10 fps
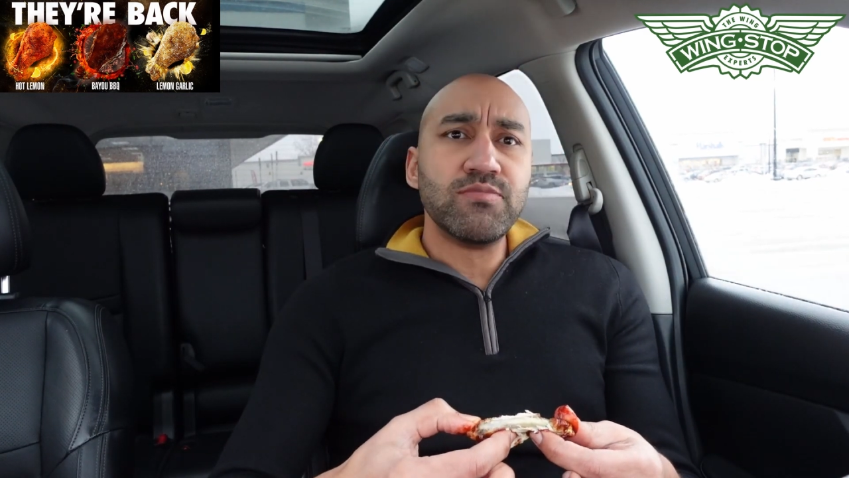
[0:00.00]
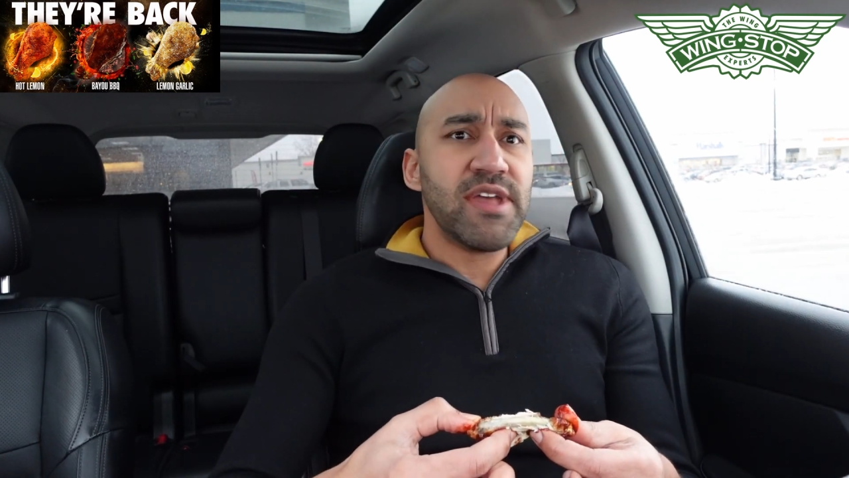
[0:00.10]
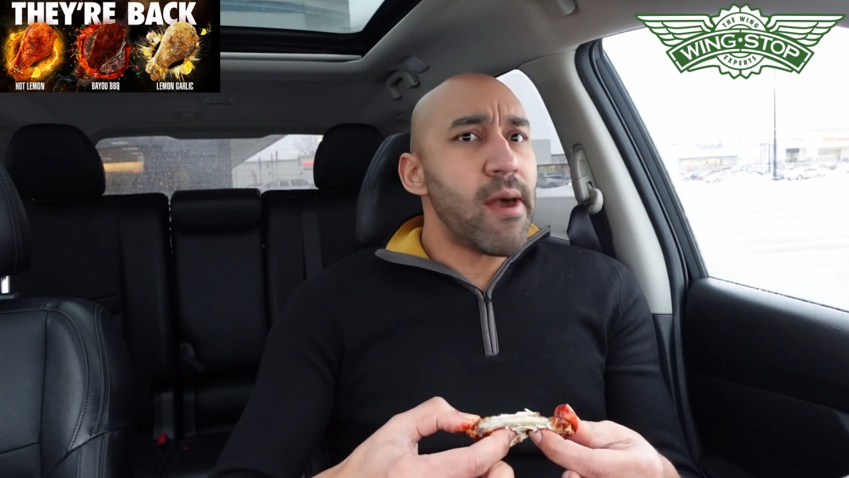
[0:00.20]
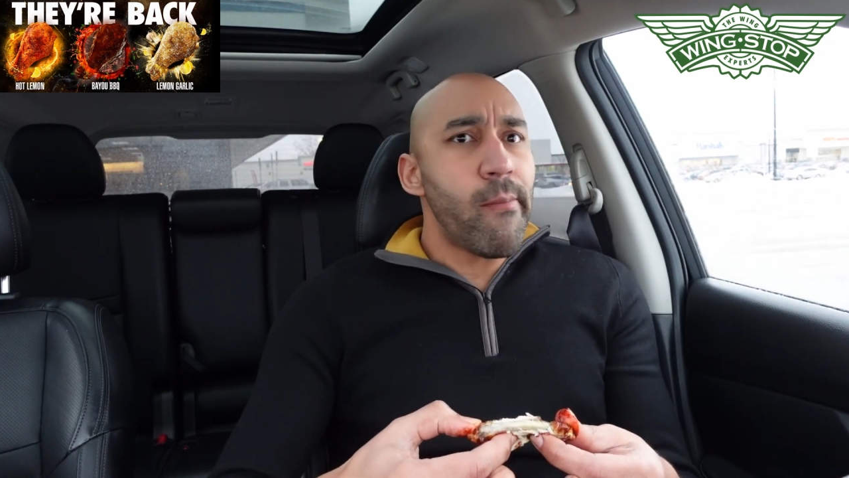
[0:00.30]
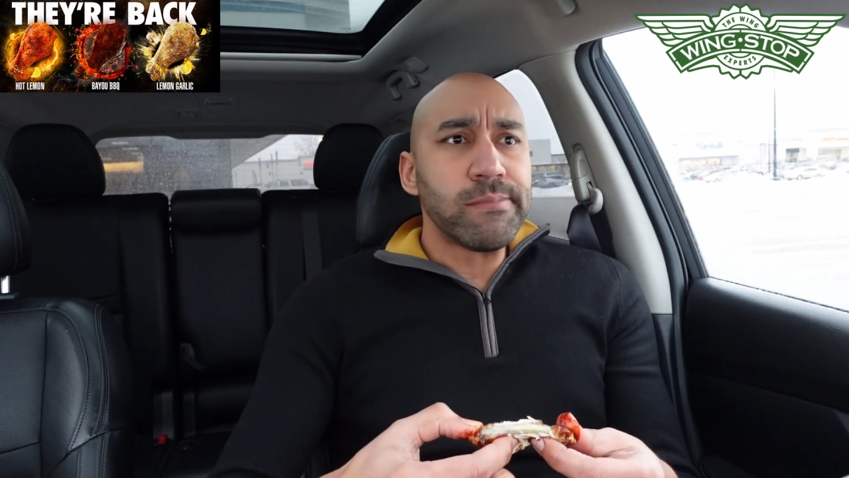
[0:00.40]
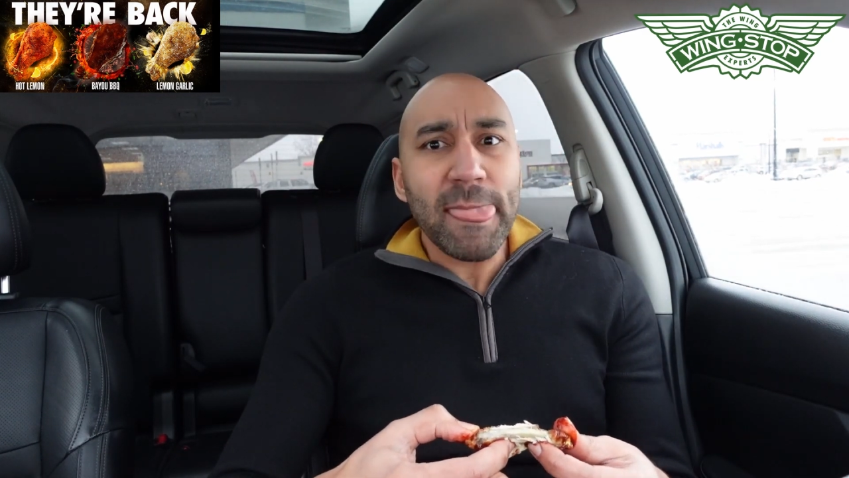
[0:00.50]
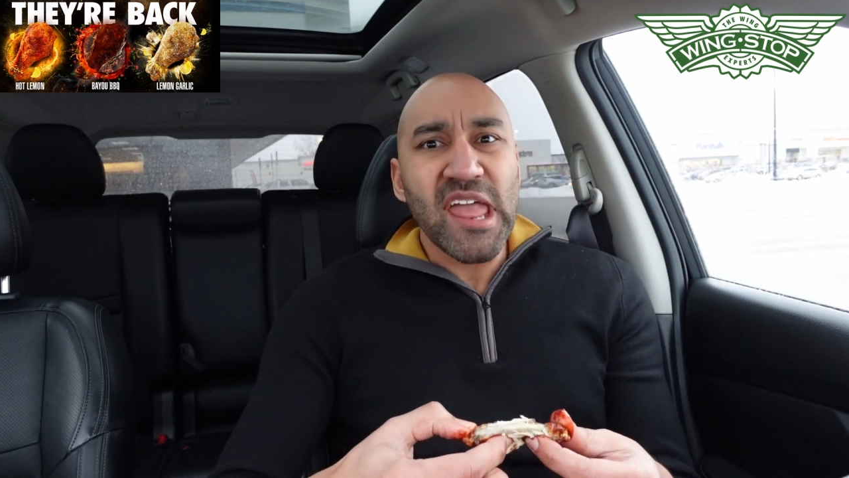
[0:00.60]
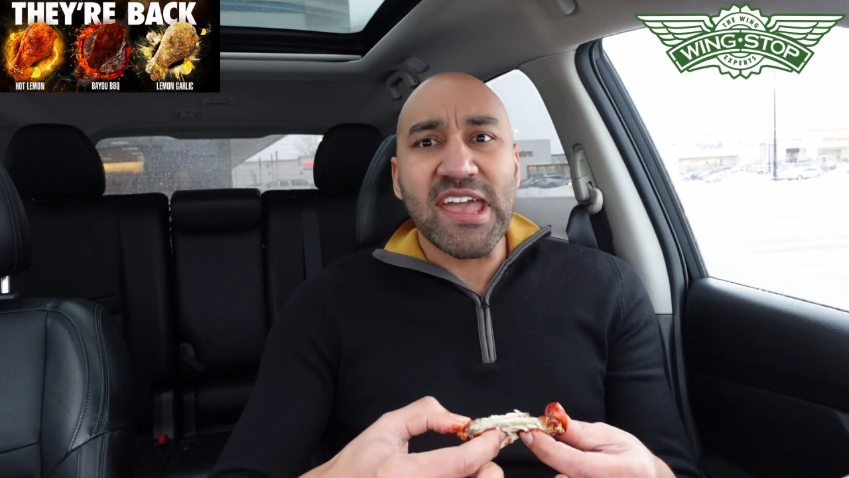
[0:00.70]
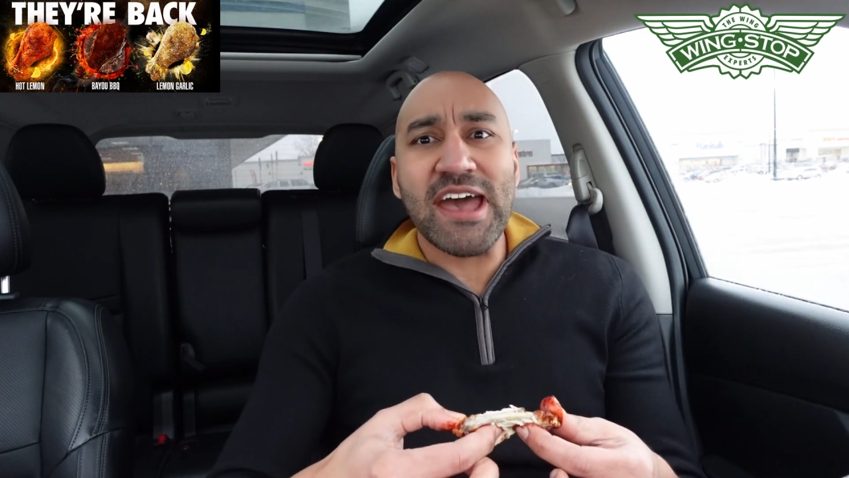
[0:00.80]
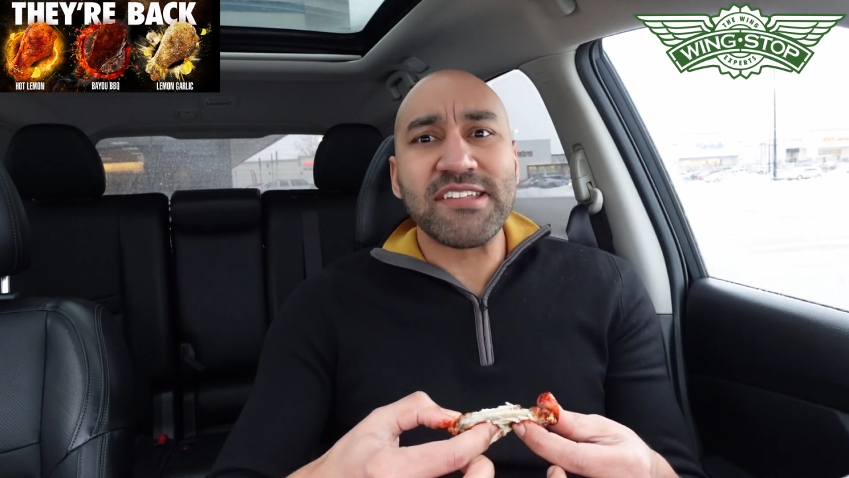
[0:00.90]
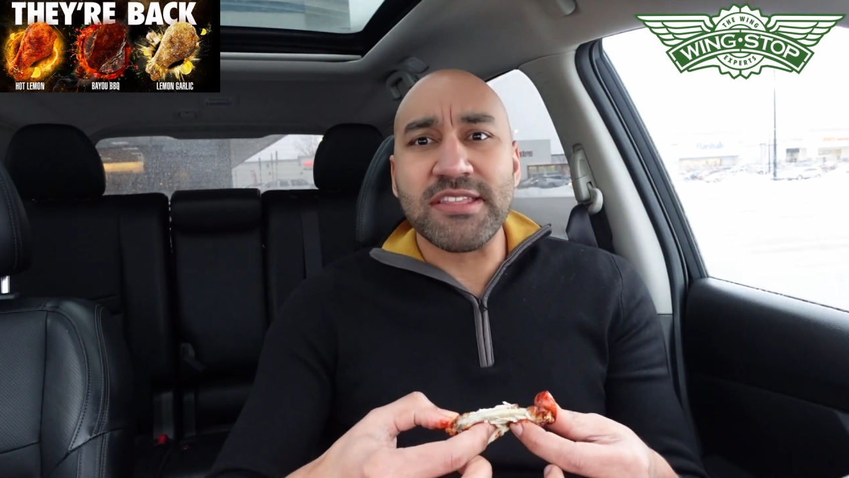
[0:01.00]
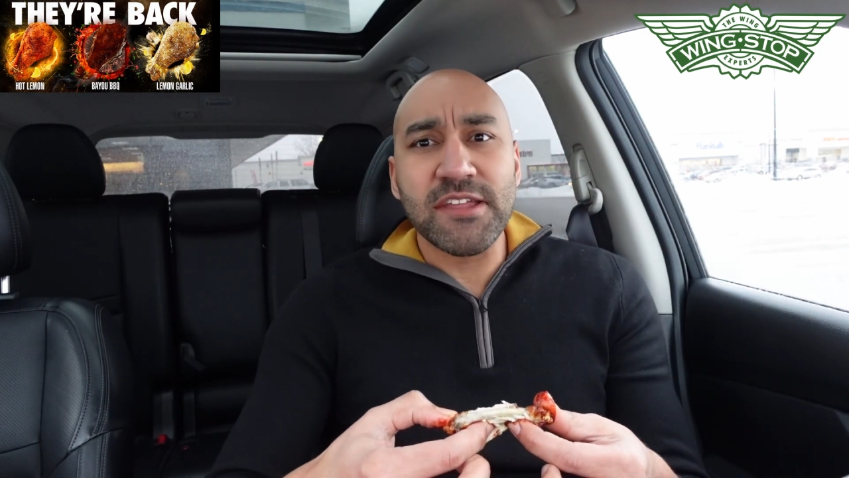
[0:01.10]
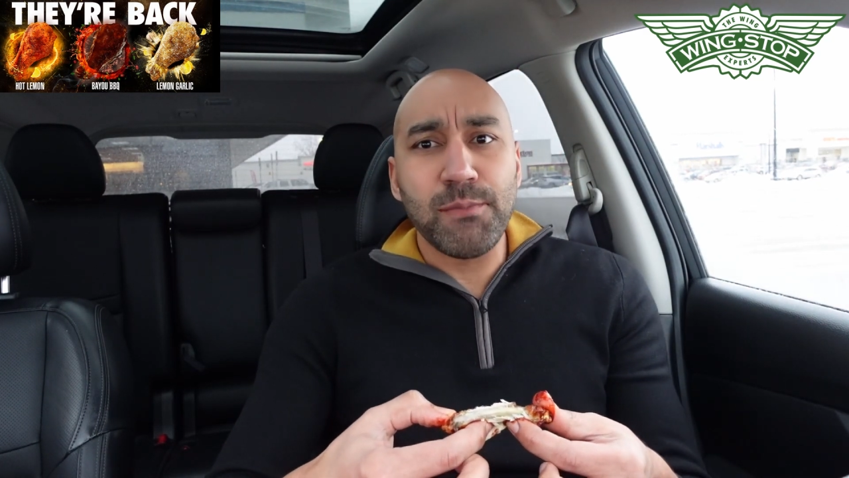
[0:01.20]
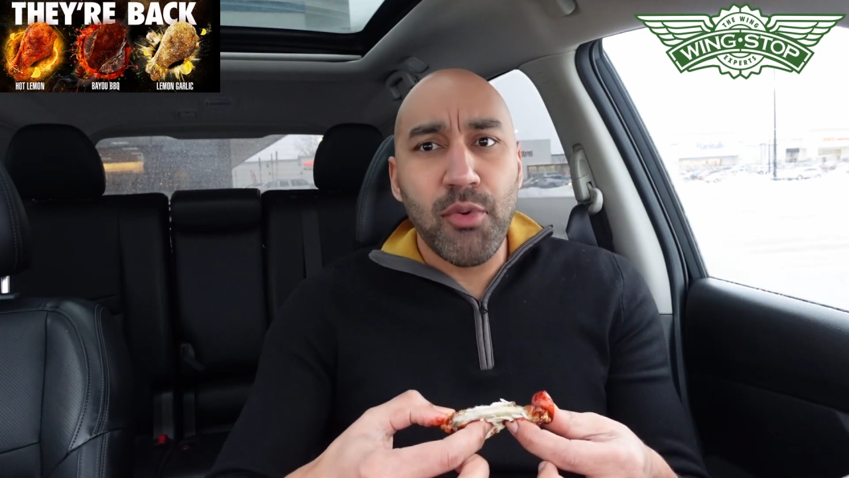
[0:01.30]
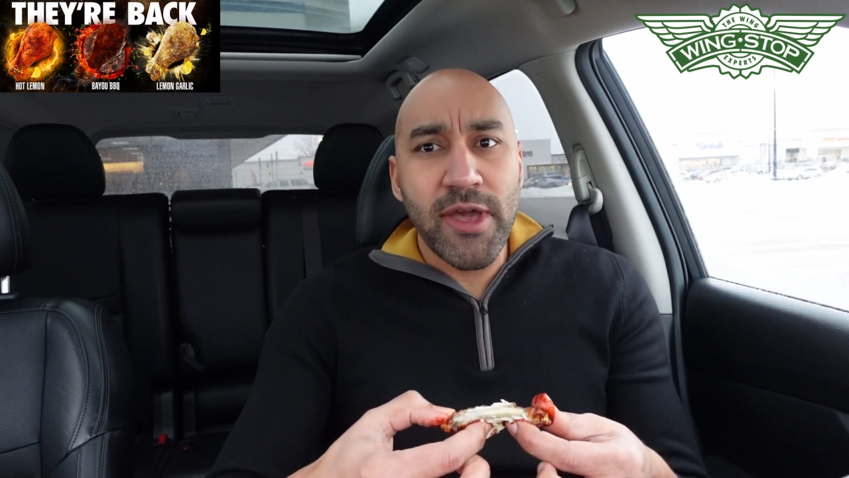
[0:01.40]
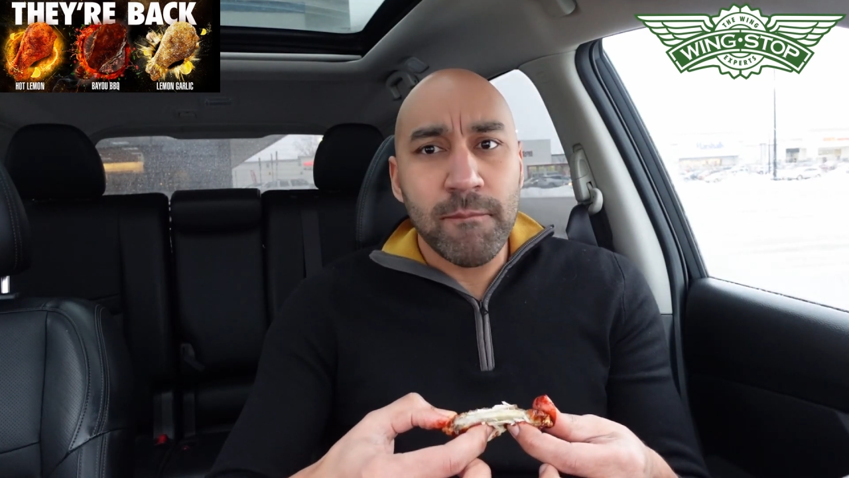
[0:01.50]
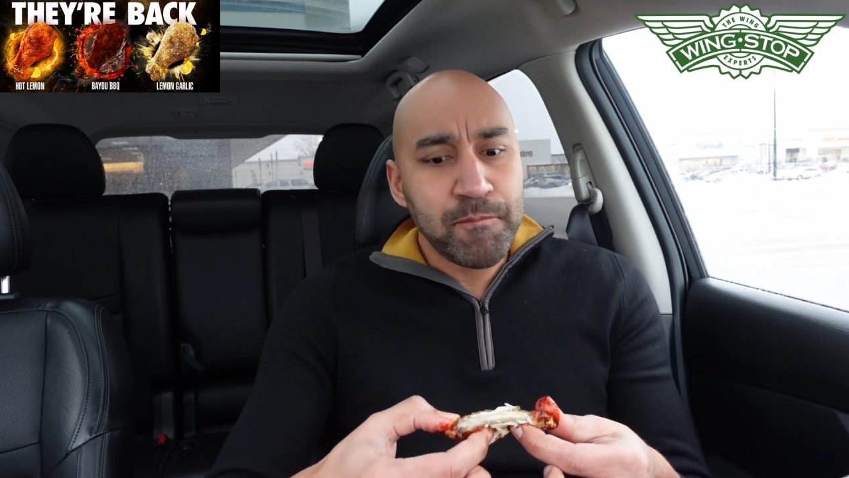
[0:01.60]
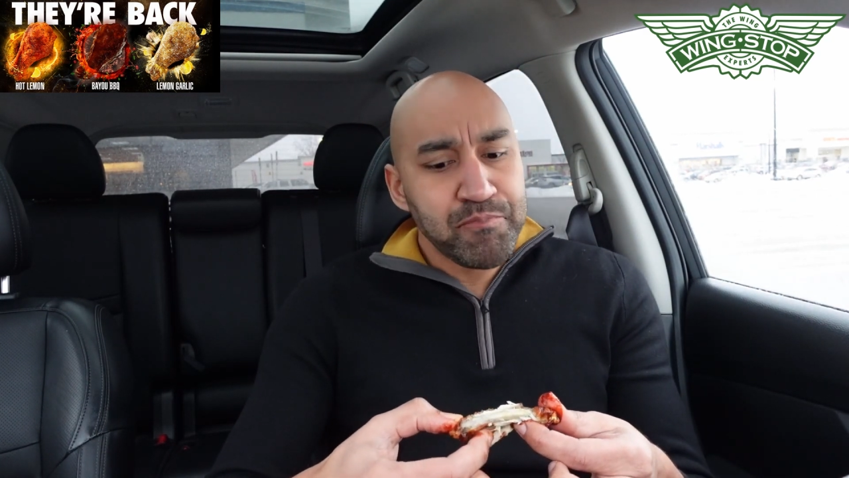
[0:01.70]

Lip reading: Yeah. Guys, at this point,